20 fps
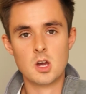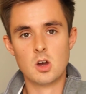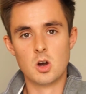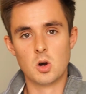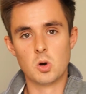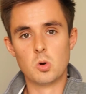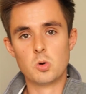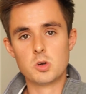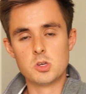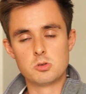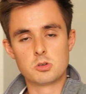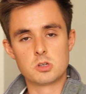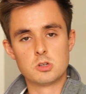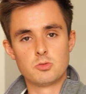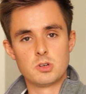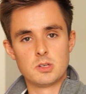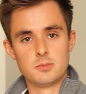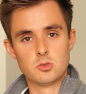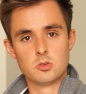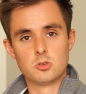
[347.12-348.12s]
Or you can
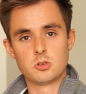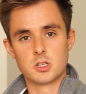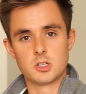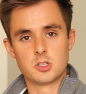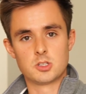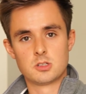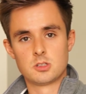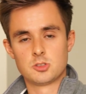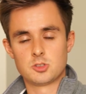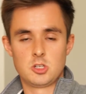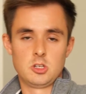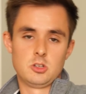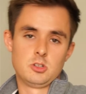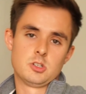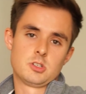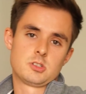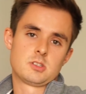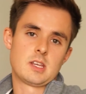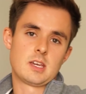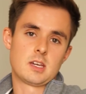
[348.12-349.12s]
remortgage, so you
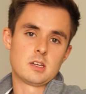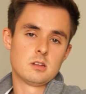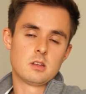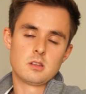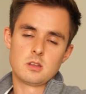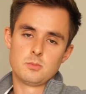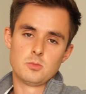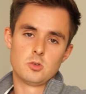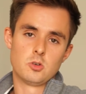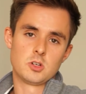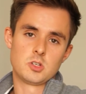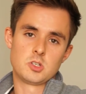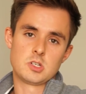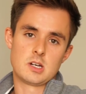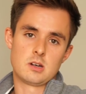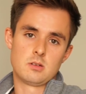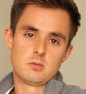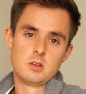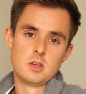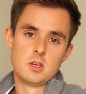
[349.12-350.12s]
just take another mortgage
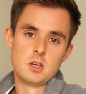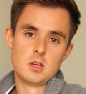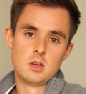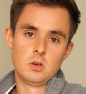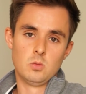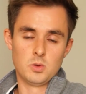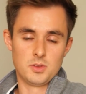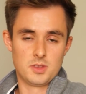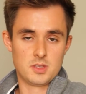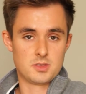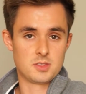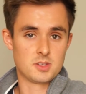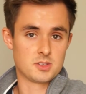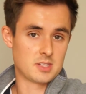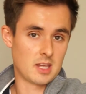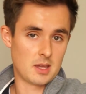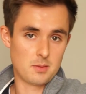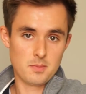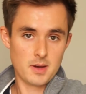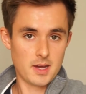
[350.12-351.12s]
out with the
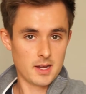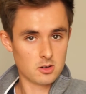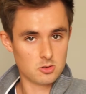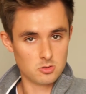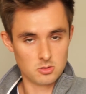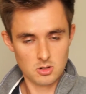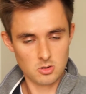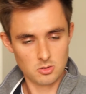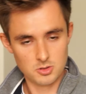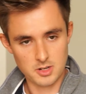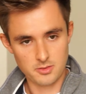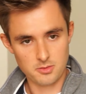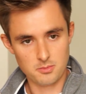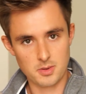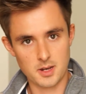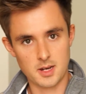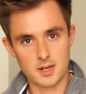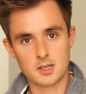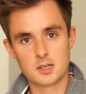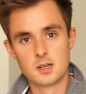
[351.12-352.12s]
same bank or a different
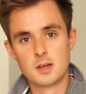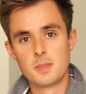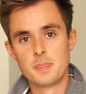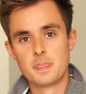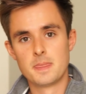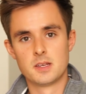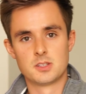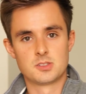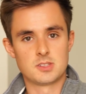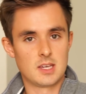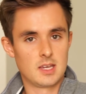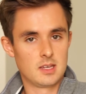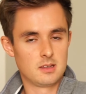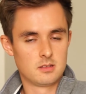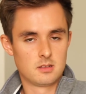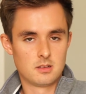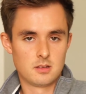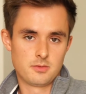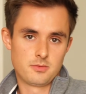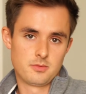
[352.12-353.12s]
bank, say
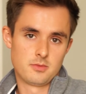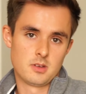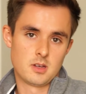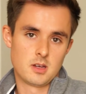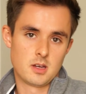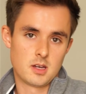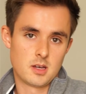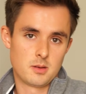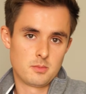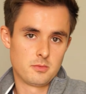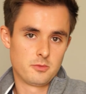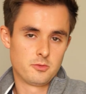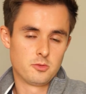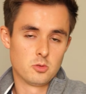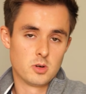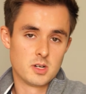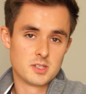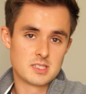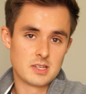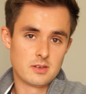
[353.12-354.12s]

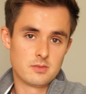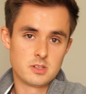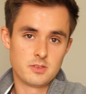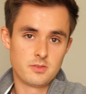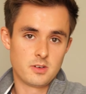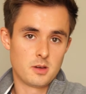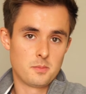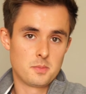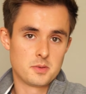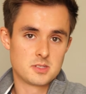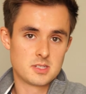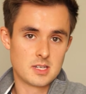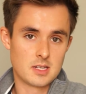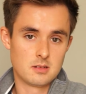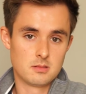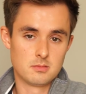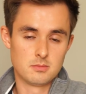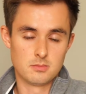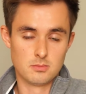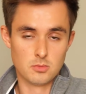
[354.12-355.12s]
for a 75%
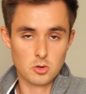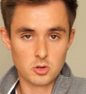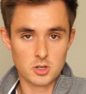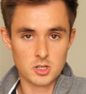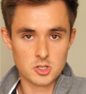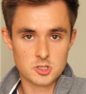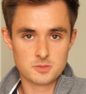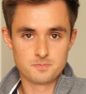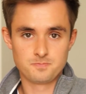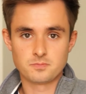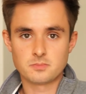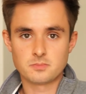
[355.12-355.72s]
mortgage,